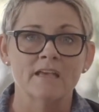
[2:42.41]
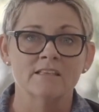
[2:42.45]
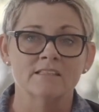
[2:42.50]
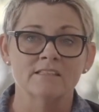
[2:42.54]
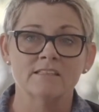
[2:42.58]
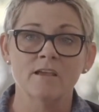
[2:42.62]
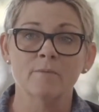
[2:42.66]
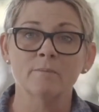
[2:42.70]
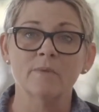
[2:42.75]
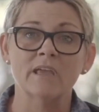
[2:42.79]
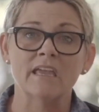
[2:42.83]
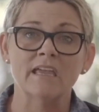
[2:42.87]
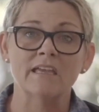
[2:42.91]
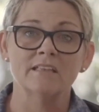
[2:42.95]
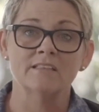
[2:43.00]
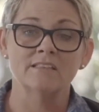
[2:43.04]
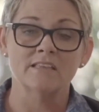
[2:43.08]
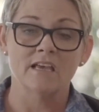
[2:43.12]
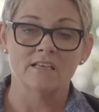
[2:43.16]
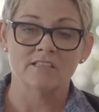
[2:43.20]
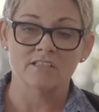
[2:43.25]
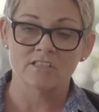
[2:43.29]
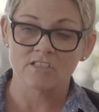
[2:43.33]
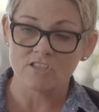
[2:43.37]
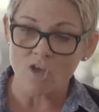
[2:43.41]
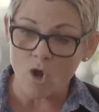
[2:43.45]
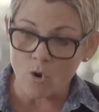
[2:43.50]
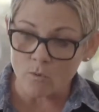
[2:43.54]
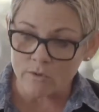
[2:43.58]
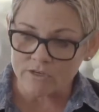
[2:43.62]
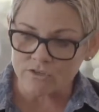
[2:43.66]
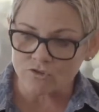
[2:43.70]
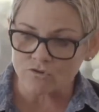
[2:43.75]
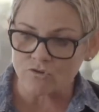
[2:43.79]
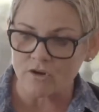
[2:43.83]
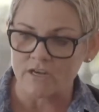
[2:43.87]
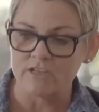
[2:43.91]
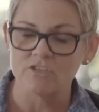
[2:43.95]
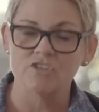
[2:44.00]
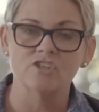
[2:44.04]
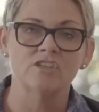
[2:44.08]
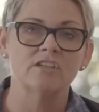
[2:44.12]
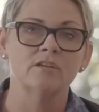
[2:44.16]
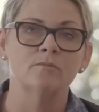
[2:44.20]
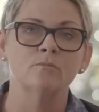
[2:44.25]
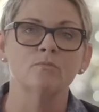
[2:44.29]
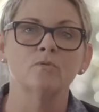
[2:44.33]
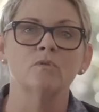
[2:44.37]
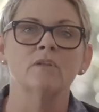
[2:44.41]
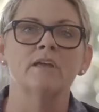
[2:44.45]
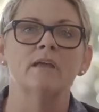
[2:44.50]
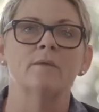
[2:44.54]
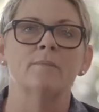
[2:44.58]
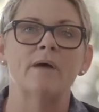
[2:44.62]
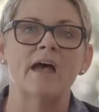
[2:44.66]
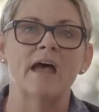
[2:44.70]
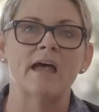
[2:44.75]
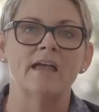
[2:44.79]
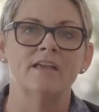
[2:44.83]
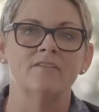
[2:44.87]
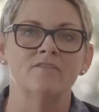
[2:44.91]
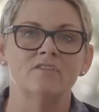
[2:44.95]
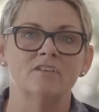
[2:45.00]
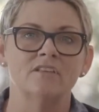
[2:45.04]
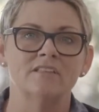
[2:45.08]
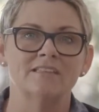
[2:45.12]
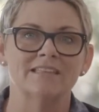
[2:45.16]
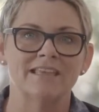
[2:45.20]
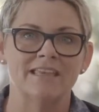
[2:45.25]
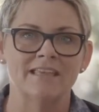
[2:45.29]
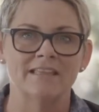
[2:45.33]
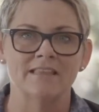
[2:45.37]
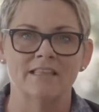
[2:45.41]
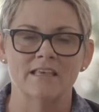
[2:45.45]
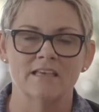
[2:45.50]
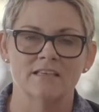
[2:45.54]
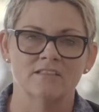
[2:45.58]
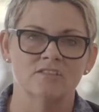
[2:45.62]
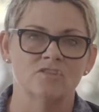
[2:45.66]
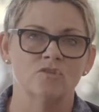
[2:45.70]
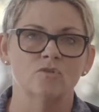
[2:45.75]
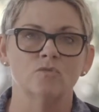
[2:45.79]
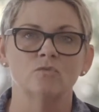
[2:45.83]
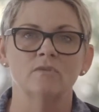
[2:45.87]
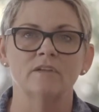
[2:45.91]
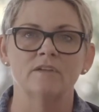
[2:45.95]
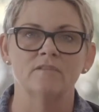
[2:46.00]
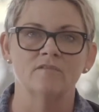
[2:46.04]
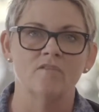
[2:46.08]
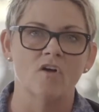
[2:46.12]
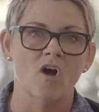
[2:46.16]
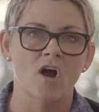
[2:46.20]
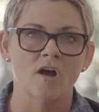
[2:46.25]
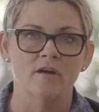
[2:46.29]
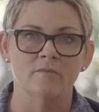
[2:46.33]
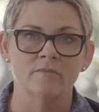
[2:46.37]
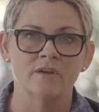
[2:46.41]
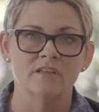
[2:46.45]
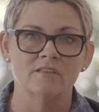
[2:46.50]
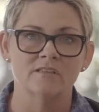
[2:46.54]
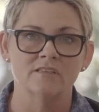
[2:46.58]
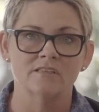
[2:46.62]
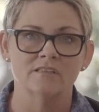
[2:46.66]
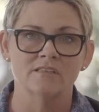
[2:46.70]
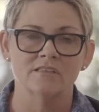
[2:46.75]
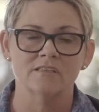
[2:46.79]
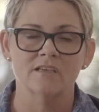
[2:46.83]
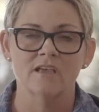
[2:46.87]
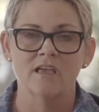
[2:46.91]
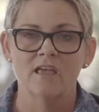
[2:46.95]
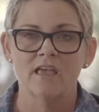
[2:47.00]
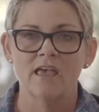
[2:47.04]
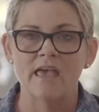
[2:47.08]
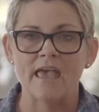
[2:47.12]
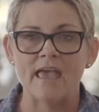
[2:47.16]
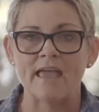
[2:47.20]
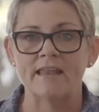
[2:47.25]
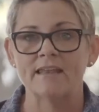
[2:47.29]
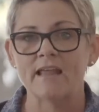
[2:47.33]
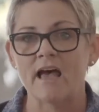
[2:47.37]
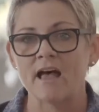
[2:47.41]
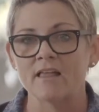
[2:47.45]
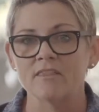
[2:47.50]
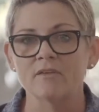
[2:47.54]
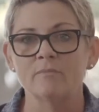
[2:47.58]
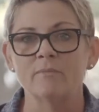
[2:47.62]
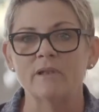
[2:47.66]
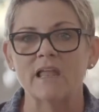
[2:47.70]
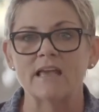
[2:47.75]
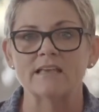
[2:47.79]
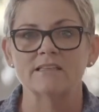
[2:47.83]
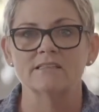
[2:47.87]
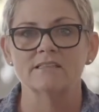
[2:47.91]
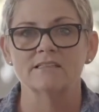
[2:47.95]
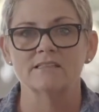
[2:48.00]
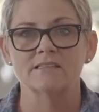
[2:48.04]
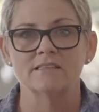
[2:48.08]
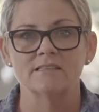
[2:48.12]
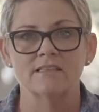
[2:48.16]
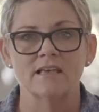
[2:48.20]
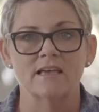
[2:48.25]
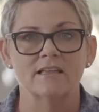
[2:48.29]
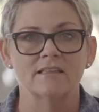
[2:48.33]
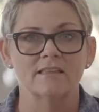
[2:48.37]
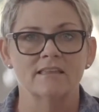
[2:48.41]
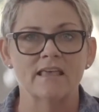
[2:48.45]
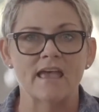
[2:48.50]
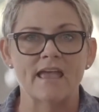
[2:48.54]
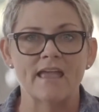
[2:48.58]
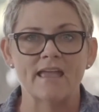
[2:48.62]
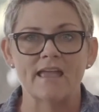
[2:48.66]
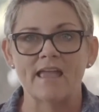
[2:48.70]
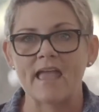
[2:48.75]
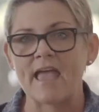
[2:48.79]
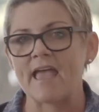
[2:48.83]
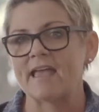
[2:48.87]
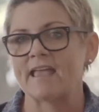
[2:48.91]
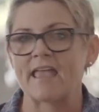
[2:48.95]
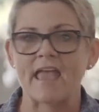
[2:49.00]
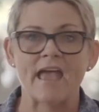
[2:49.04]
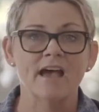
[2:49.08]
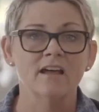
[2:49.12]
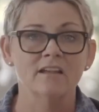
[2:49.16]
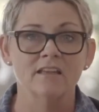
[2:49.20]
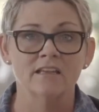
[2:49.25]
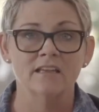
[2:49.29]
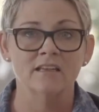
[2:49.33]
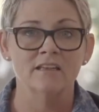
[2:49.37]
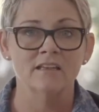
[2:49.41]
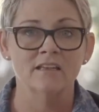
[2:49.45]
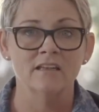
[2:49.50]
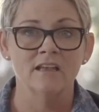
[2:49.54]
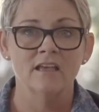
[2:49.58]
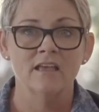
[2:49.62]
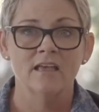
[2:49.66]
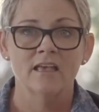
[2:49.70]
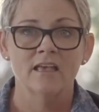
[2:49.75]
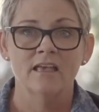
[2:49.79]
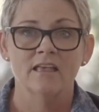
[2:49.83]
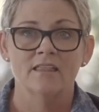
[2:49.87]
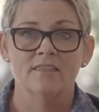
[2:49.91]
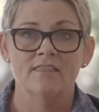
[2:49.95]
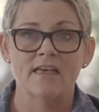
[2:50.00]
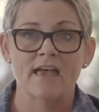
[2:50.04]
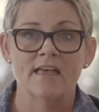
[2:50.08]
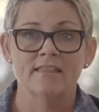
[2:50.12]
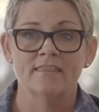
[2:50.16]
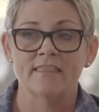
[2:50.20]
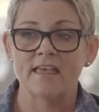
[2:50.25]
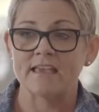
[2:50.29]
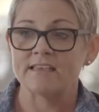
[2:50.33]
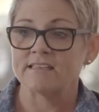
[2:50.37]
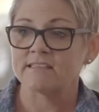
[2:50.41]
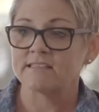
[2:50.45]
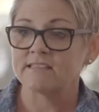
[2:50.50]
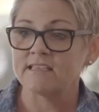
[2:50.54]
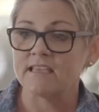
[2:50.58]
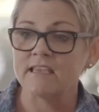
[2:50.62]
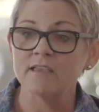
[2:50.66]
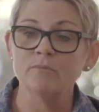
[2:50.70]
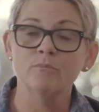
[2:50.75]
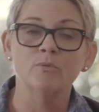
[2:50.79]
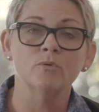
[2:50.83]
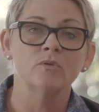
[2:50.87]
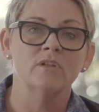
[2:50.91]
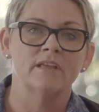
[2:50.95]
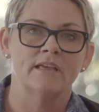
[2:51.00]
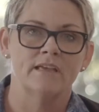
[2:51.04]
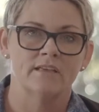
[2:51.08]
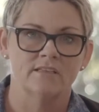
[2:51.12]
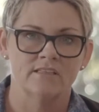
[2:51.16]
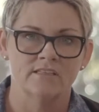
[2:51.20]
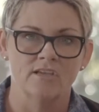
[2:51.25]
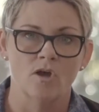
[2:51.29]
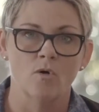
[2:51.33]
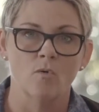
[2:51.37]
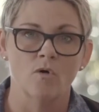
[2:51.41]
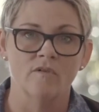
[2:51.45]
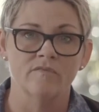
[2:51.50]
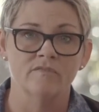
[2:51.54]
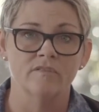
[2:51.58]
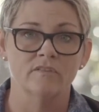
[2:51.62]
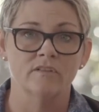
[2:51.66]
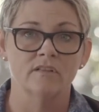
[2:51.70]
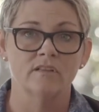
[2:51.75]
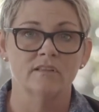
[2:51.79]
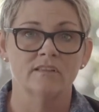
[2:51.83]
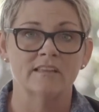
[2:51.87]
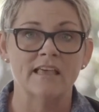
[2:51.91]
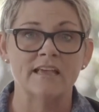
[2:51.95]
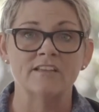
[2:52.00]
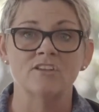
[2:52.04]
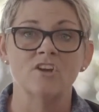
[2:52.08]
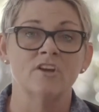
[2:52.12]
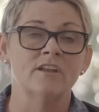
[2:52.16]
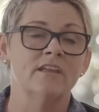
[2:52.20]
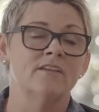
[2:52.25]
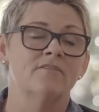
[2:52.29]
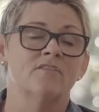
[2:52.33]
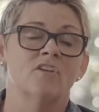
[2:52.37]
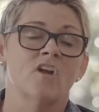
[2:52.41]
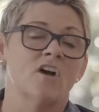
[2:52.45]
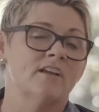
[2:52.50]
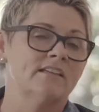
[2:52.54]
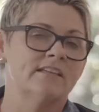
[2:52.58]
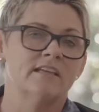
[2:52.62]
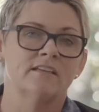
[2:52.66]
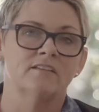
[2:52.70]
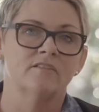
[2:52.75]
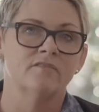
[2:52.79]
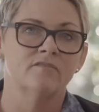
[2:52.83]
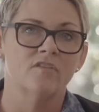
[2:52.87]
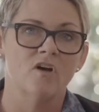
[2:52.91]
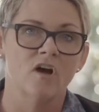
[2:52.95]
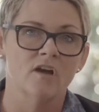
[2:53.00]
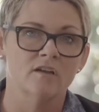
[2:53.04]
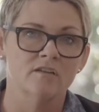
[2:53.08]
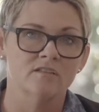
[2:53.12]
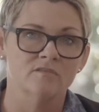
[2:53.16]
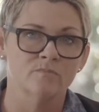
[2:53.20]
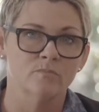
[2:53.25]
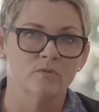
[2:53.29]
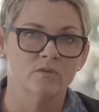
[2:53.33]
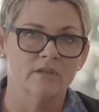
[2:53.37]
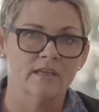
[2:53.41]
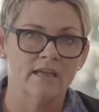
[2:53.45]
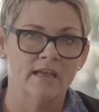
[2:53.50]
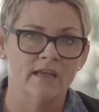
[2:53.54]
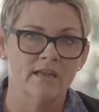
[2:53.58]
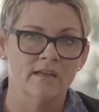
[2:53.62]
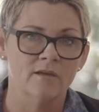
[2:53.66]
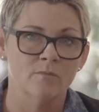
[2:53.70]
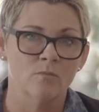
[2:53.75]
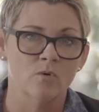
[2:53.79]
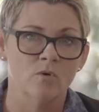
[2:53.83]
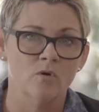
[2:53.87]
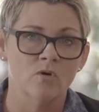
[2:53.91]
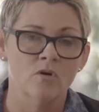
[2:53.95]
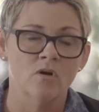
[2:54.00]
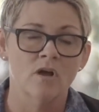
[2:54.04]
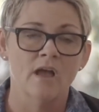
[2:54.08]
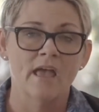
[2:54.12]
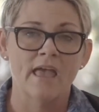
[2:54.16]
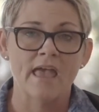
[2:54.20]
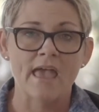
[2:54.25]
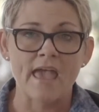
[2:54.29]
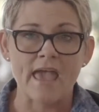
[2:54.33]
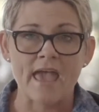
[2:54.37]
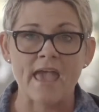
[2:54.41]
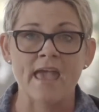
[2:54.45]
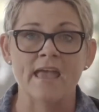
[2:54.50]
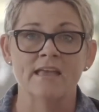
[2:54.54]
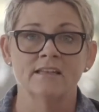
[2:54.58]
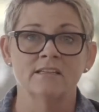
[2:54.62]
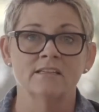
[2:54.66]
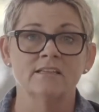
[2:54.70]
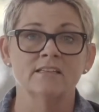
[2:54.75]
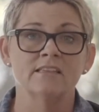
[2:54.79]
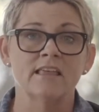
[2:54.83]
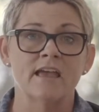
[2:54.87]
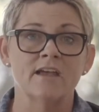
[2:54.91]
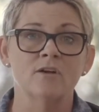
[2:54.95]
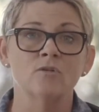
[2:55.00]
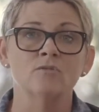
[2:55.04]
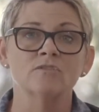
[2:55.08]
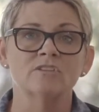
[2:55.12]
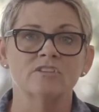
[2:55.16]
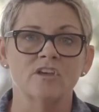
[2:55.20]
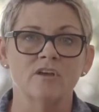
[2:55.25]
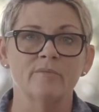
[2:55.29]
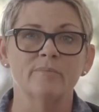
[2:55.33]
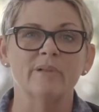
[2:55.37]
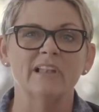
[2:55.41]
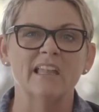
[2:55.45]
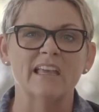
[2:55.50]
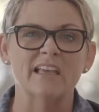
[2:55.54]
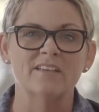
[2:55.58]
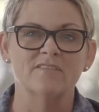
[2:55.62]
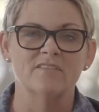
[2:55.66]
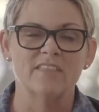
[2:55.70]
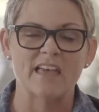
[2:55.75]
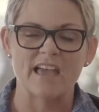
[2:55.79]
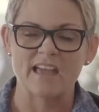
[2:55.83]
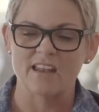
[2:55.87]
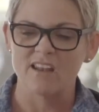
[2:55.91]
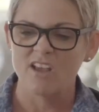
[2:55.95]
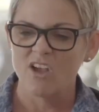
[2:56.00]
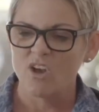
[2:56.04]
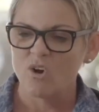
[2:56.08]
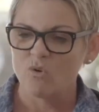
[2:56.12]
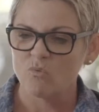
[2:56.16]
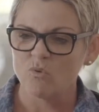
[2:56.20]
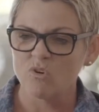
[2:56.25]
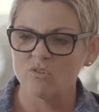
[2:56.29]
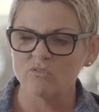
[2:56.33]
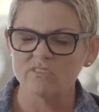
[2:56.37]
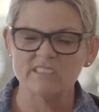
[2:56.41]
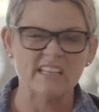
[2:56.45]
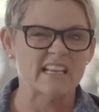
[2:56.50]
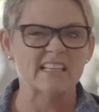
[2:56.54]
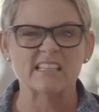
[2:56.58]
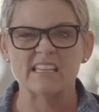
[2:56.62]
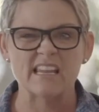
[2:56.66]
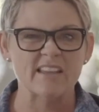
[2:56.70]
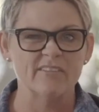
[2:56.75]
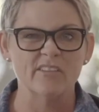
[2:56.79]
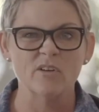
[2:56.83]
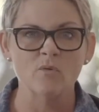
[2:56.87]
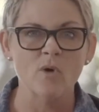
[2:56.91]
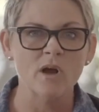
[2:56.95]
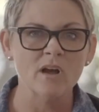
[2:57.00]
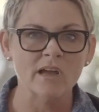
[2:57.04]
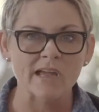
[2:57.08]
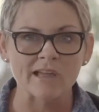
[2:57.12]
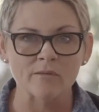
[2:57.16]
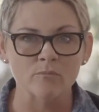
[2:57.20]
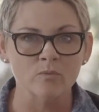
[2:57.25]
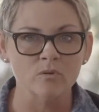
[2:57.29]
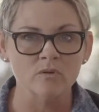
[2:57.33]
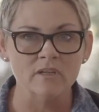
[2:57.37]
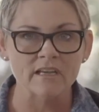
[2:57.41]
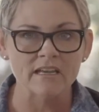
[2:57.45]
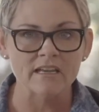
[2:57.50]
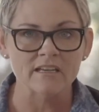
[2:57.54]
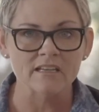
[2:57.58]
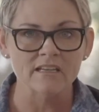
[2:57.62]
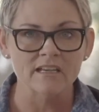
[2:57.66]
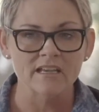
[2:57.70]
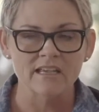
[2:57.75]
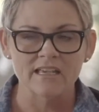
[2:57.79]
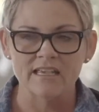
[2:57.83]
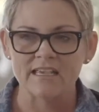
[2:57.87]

Some kids are so entrenched in bullying behaviors in their school environments and other places that they hang out in that they see bullying so often they don't even identify it as bullying anymore and they also believe that well doesn't everyone get bullied?